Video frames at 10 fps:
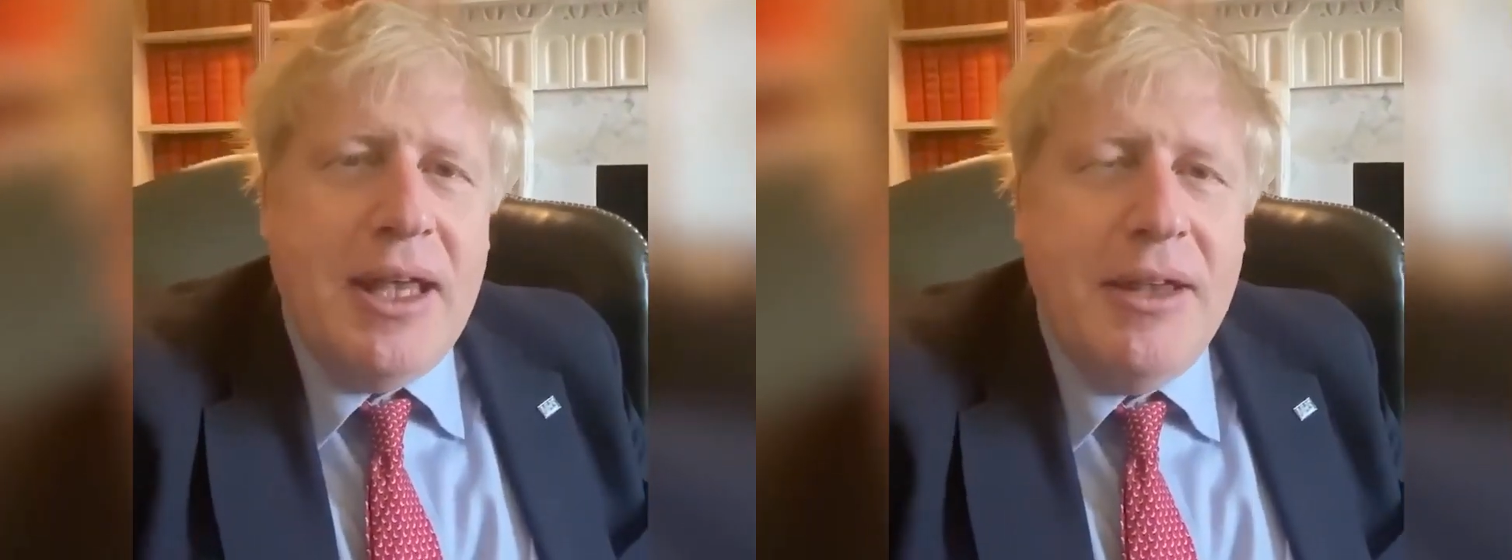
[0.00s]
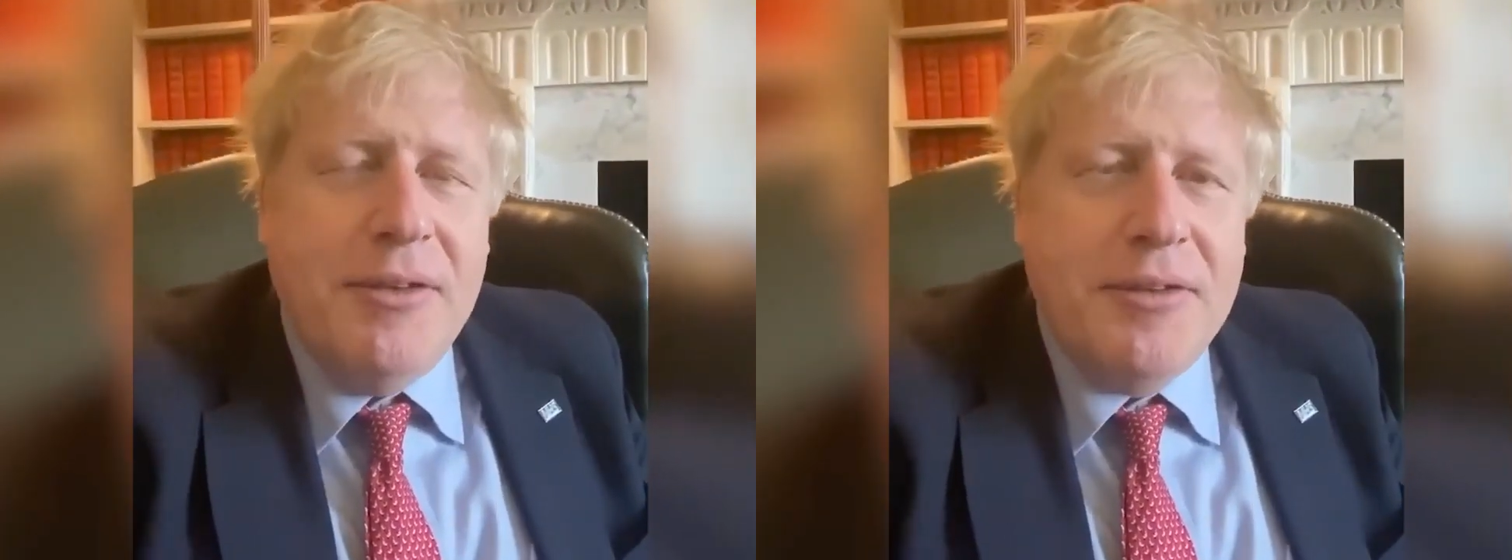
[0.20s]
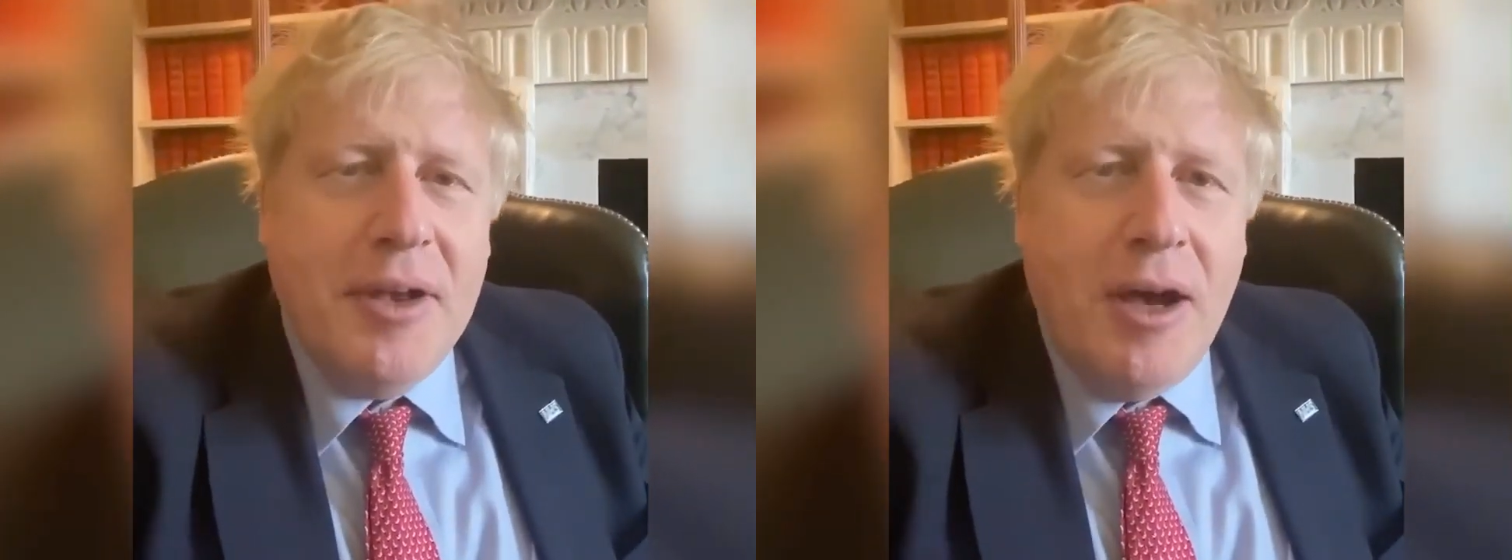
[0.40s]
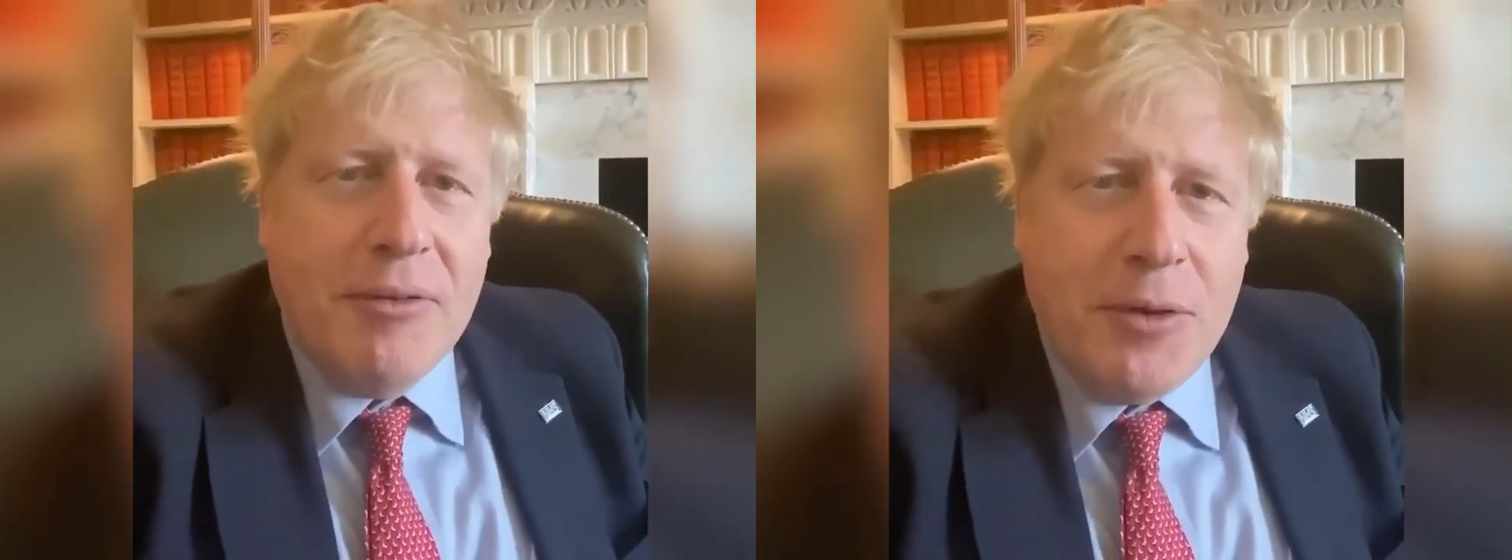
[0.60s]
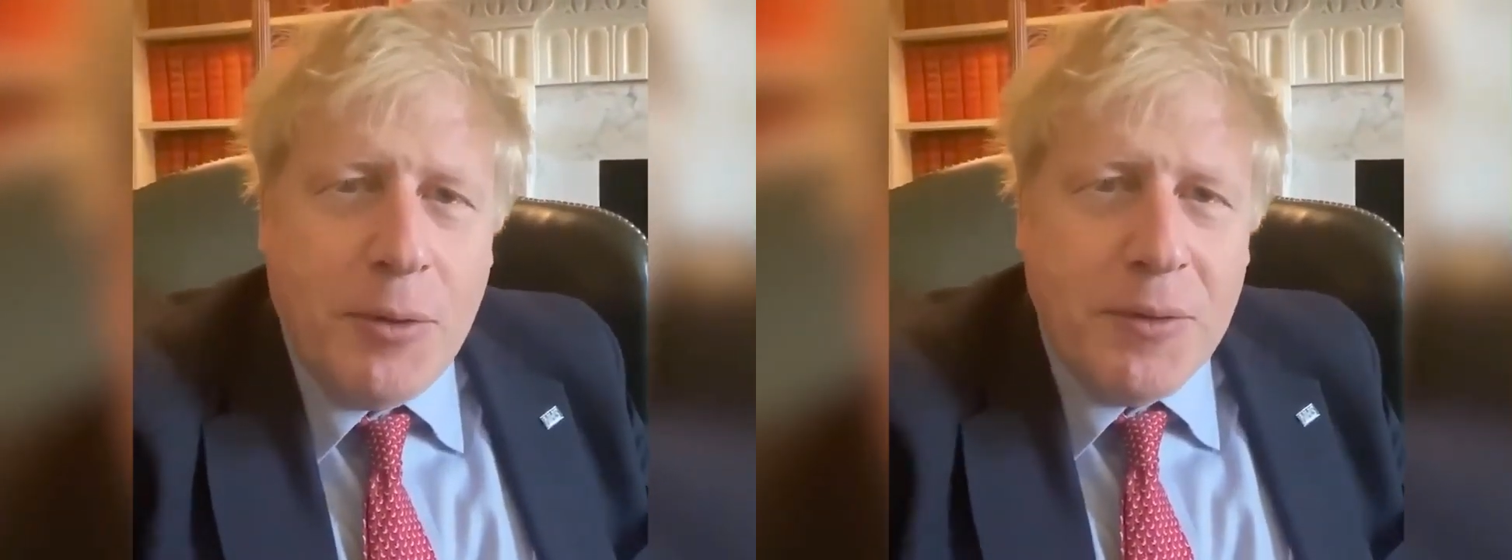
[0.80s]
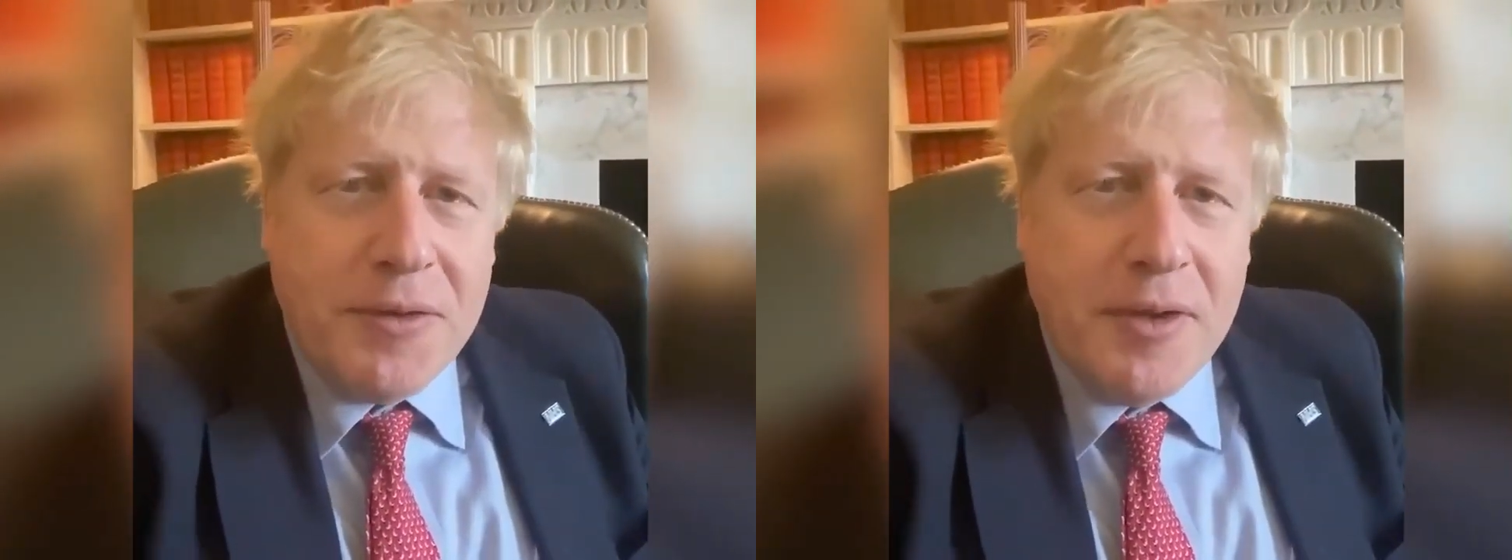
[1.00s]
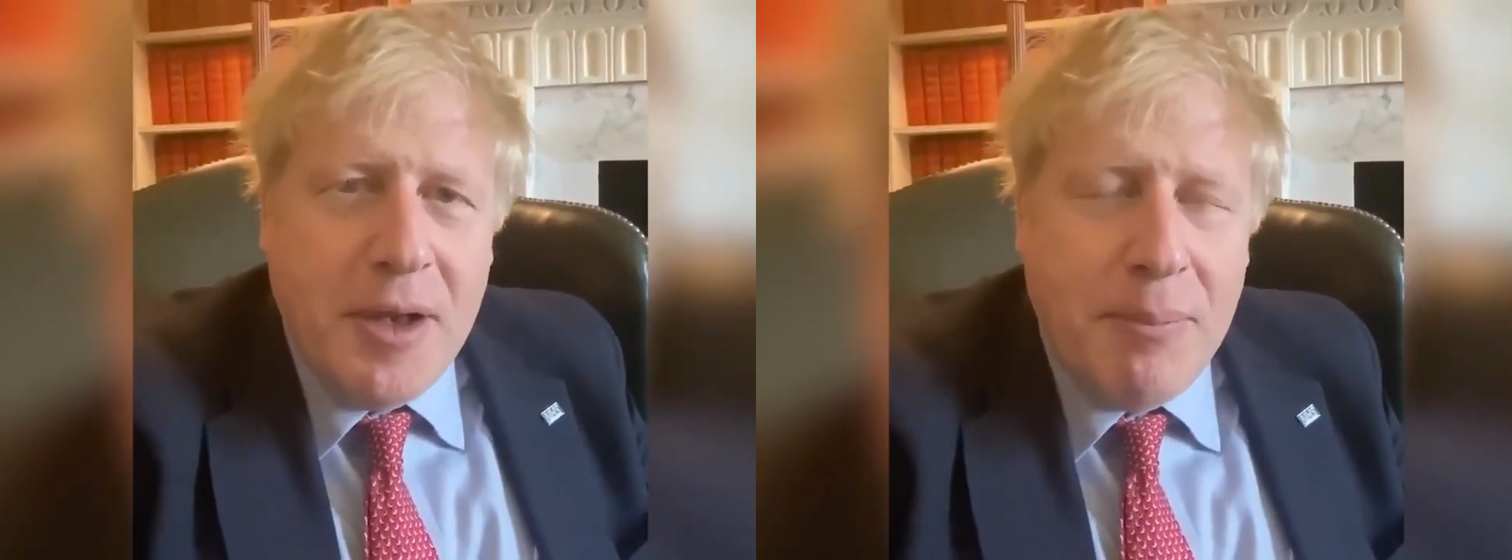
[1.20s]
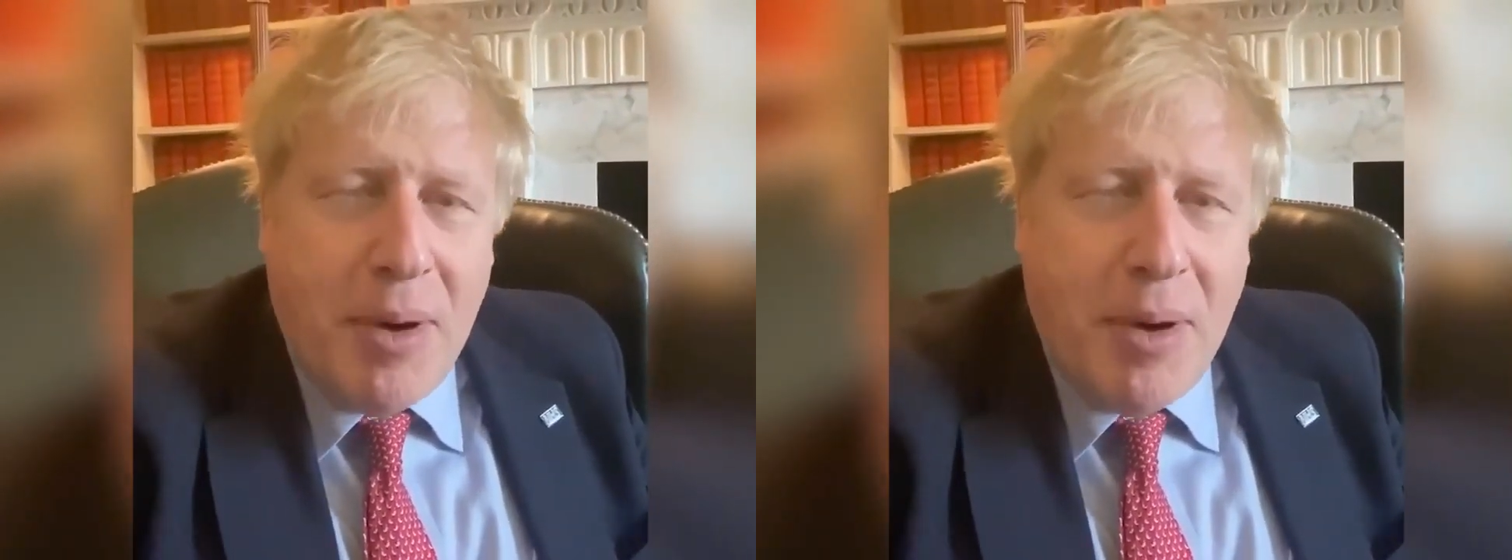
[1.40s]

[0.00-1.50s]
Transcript: is, of course,